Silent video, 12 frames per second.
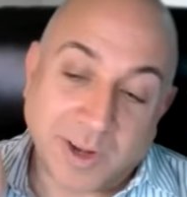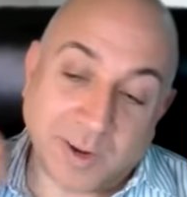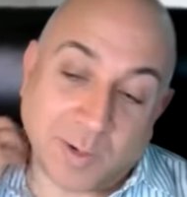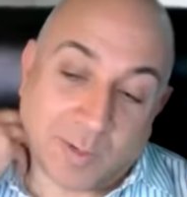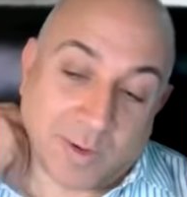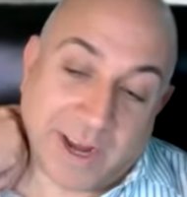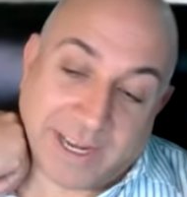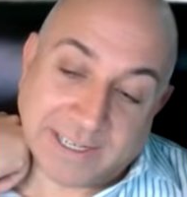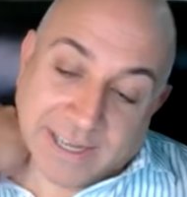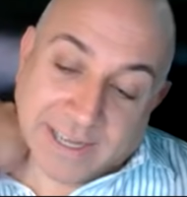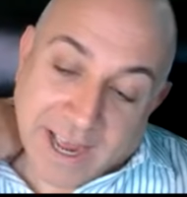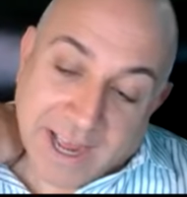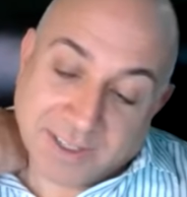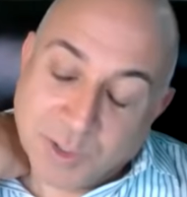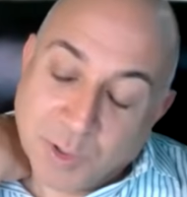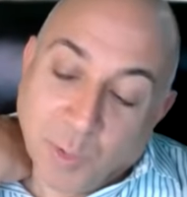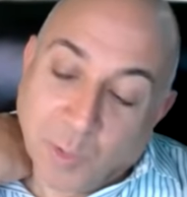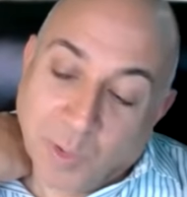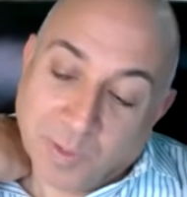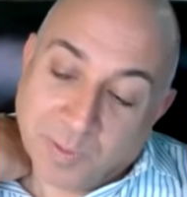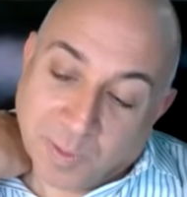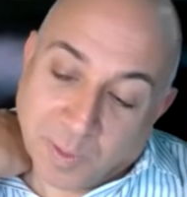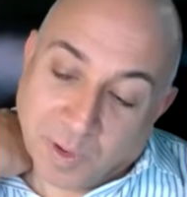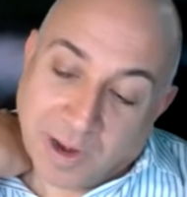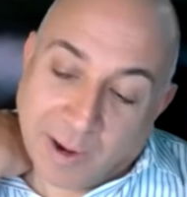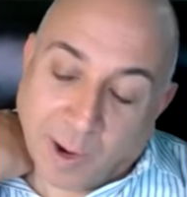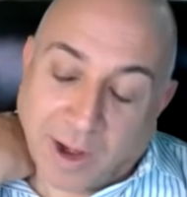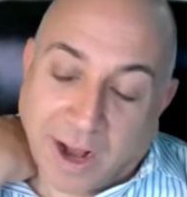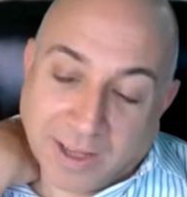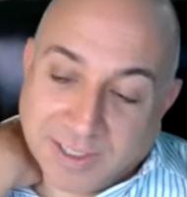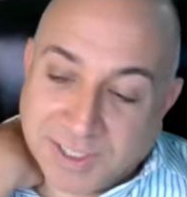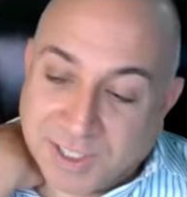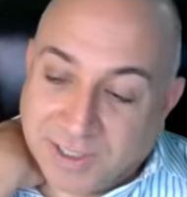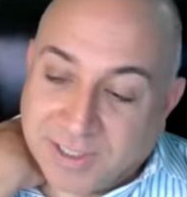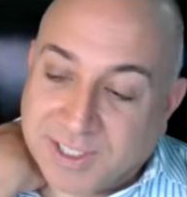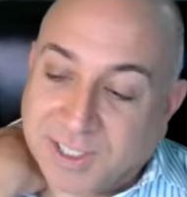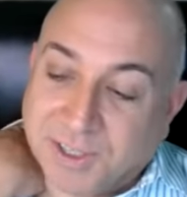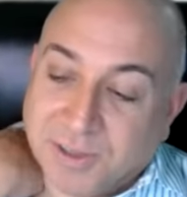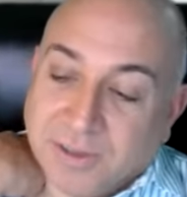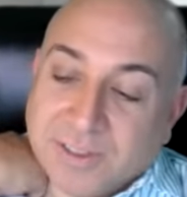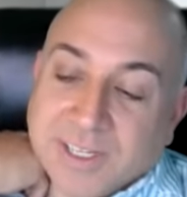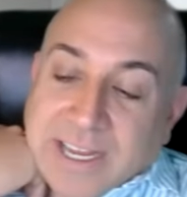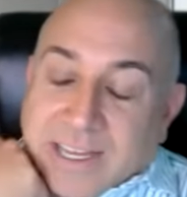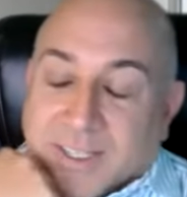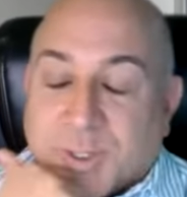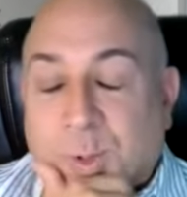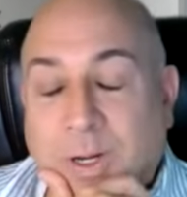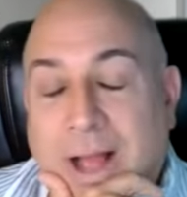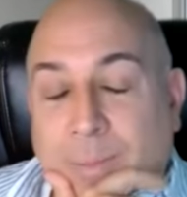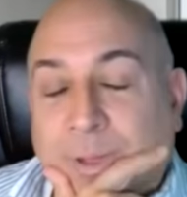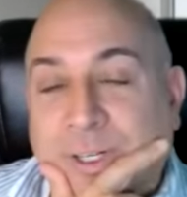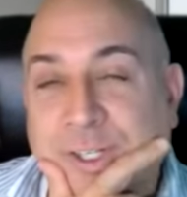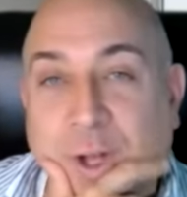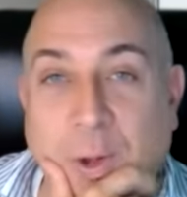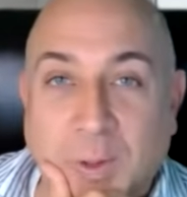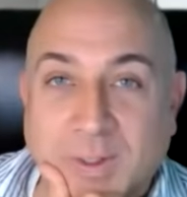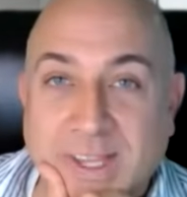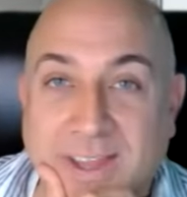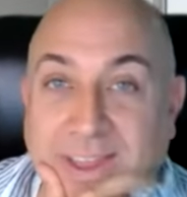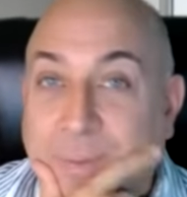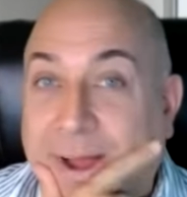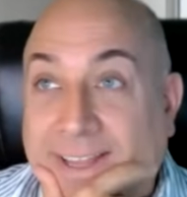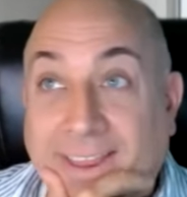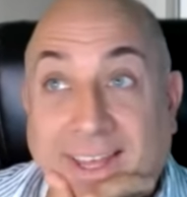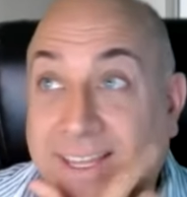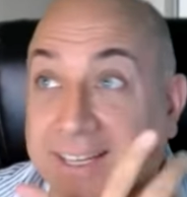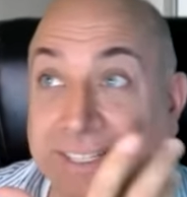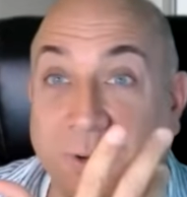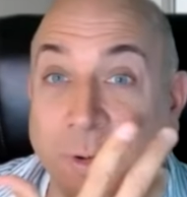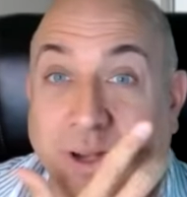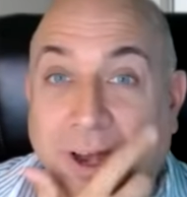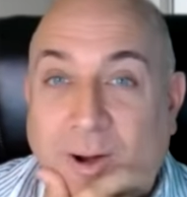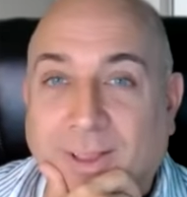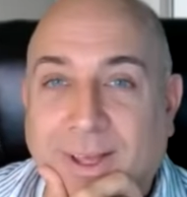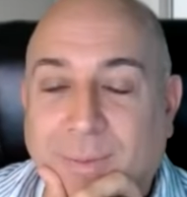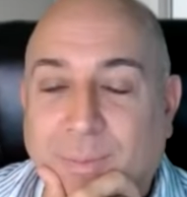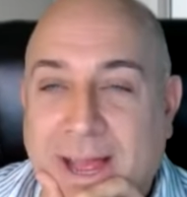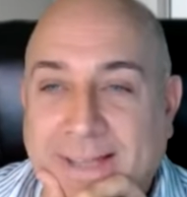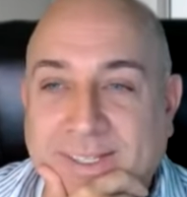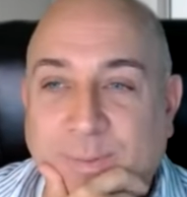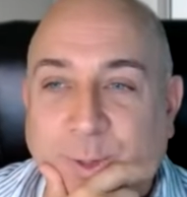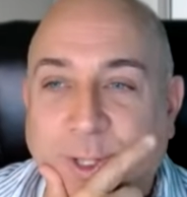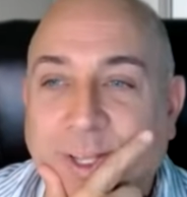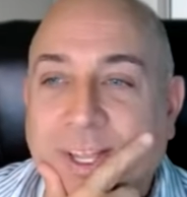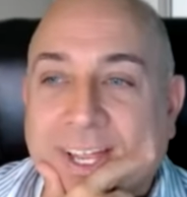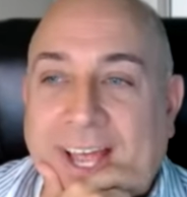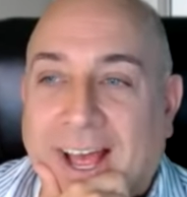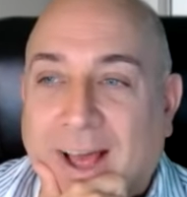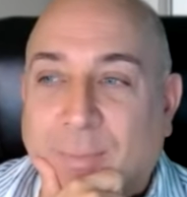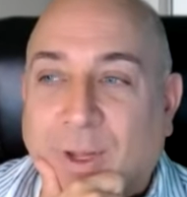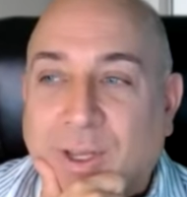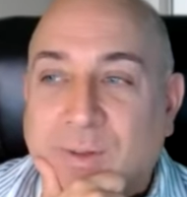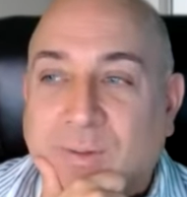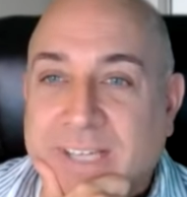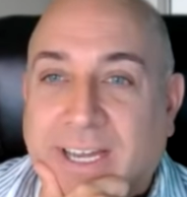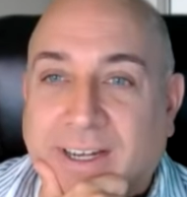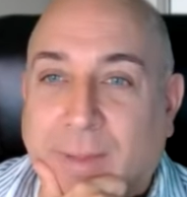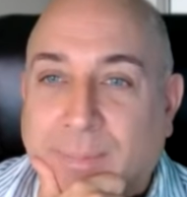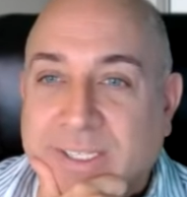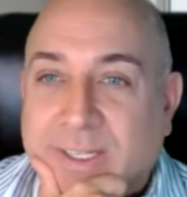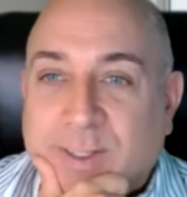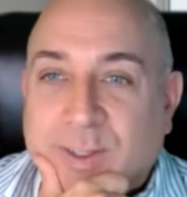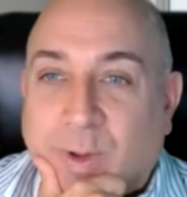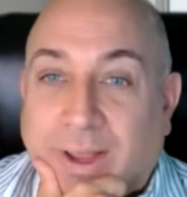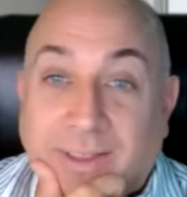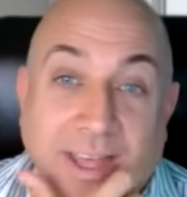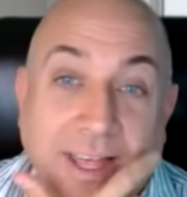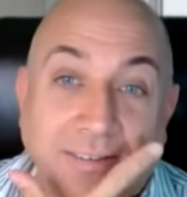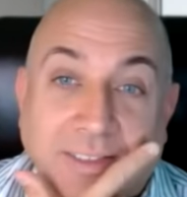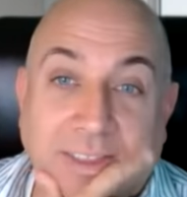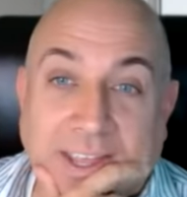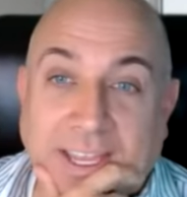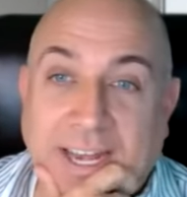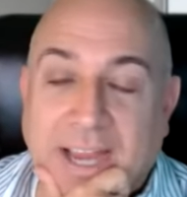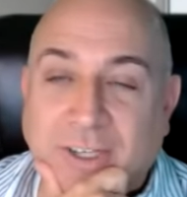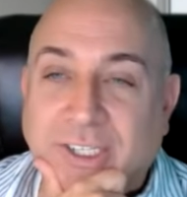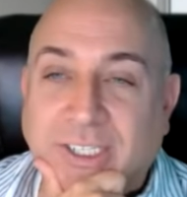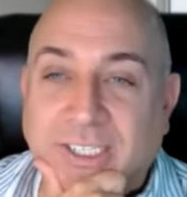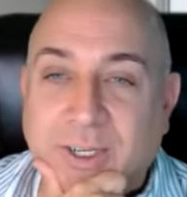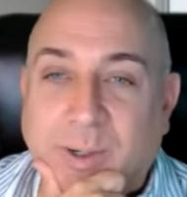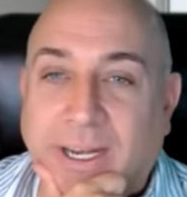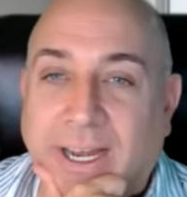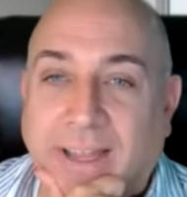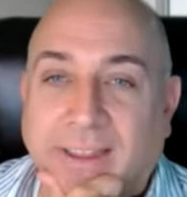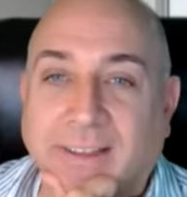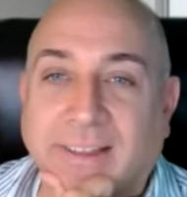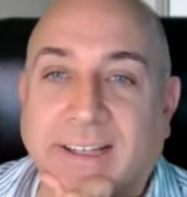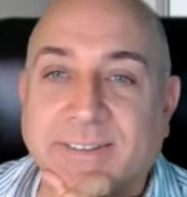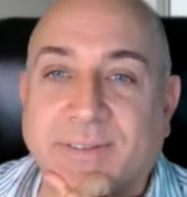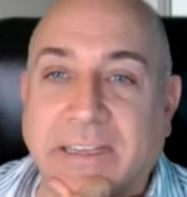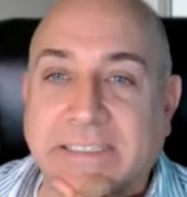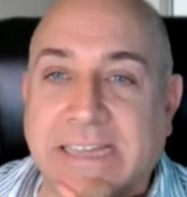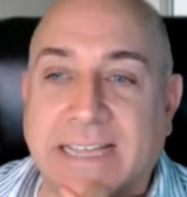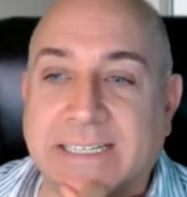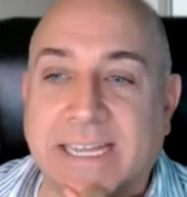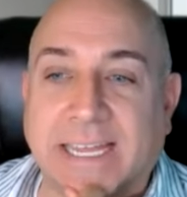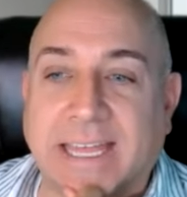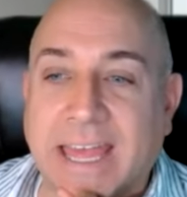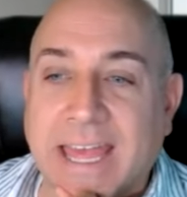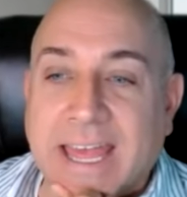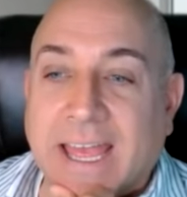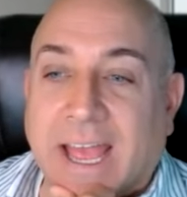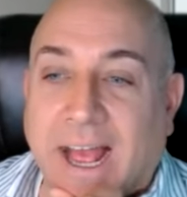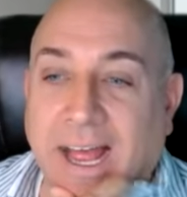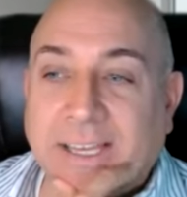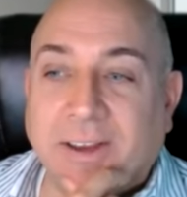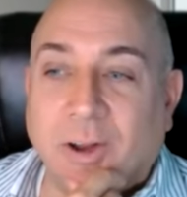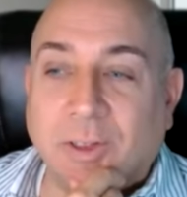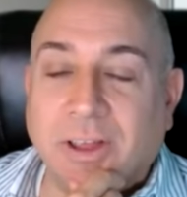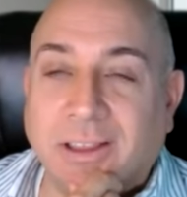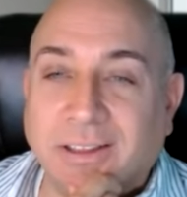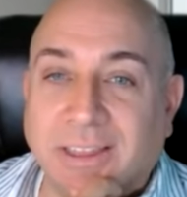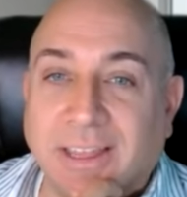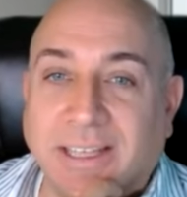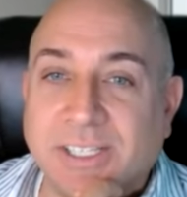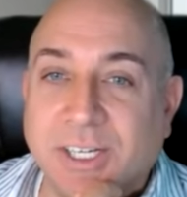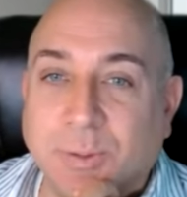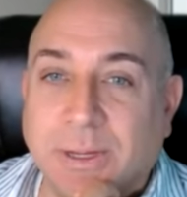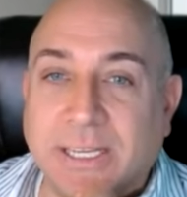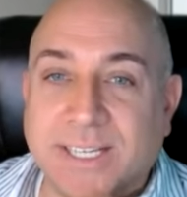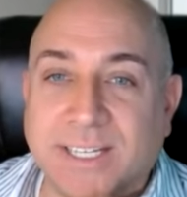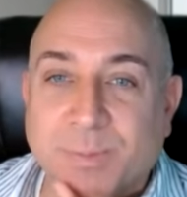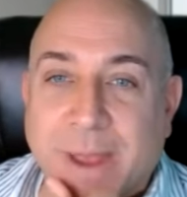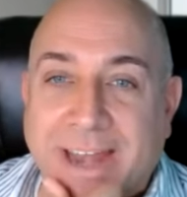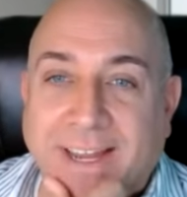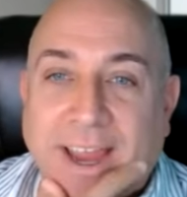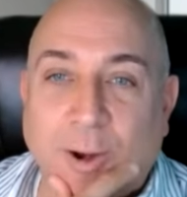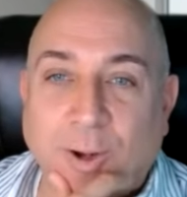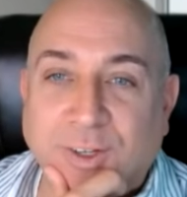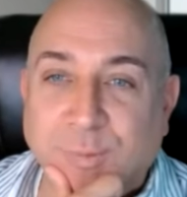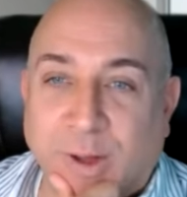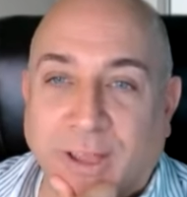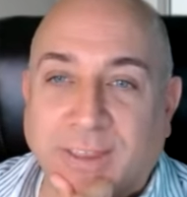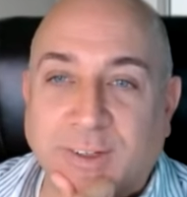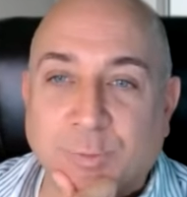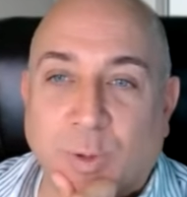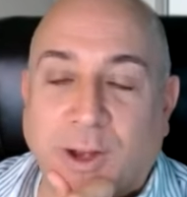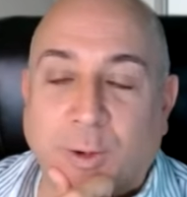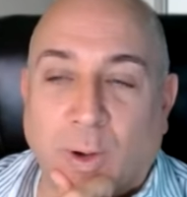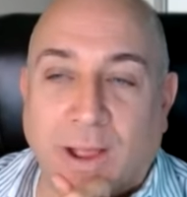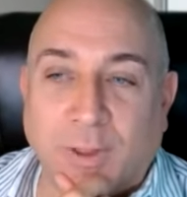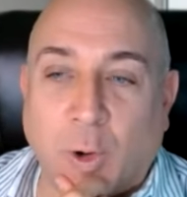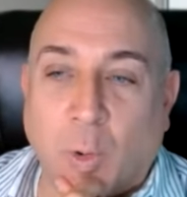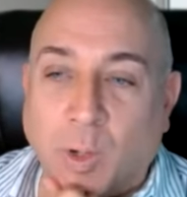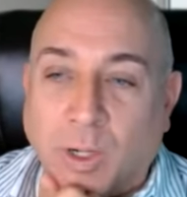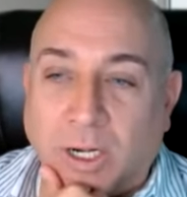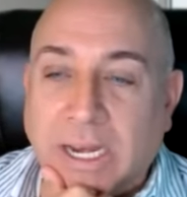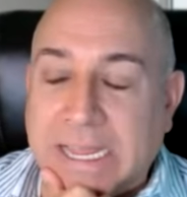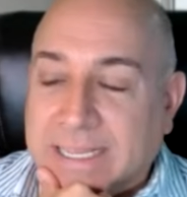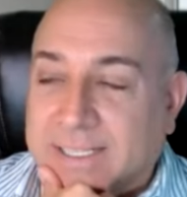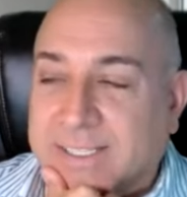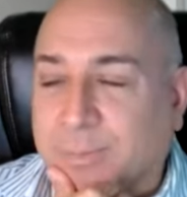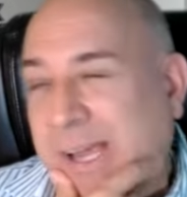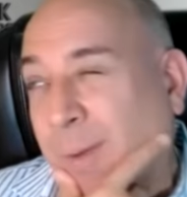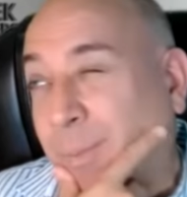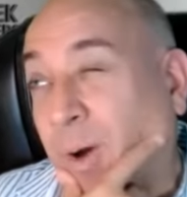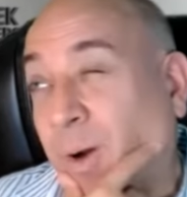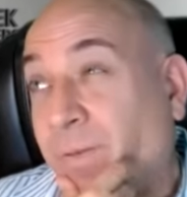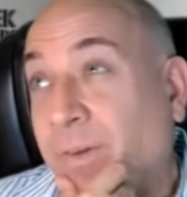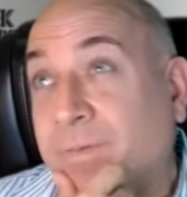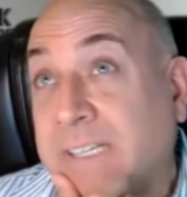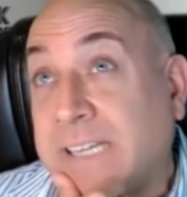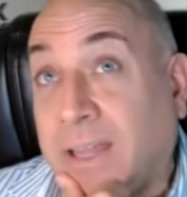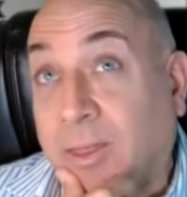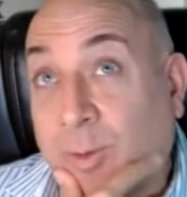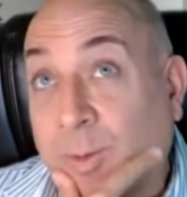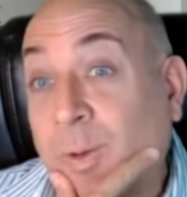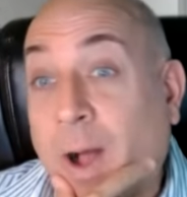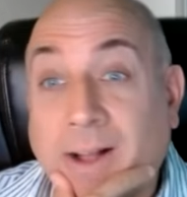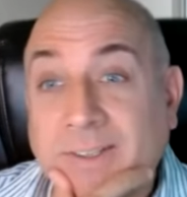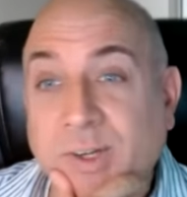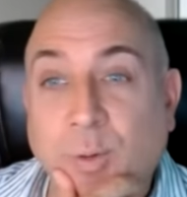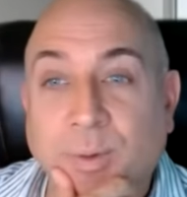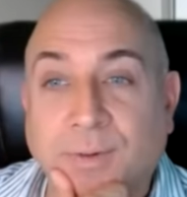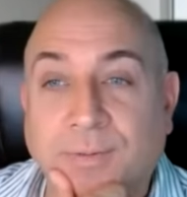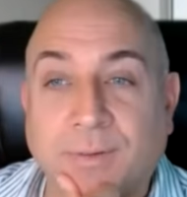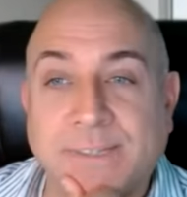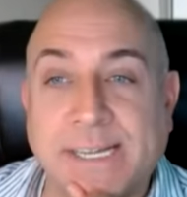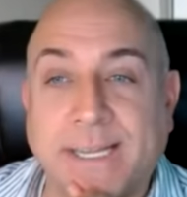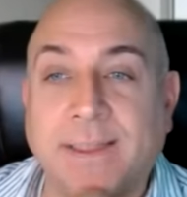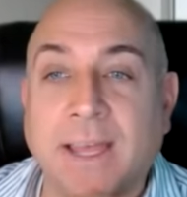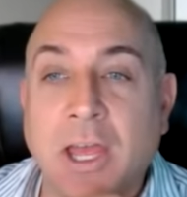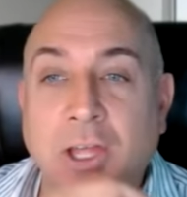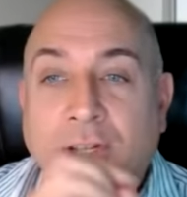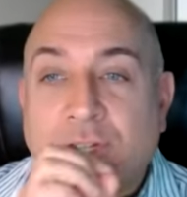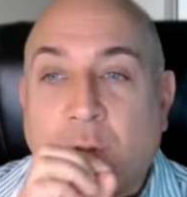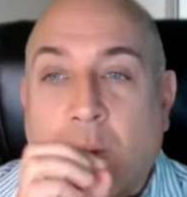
What a great uh, tool for our college students to use to accomplish goals that they might think is ordinarily impossible, uh, but you've set it up in such a way that they can actually do it. I think that's fantastic. Uh, you know, the other thing too is Hispanic Heritage Month is right around the corner, September 15th through October 15th.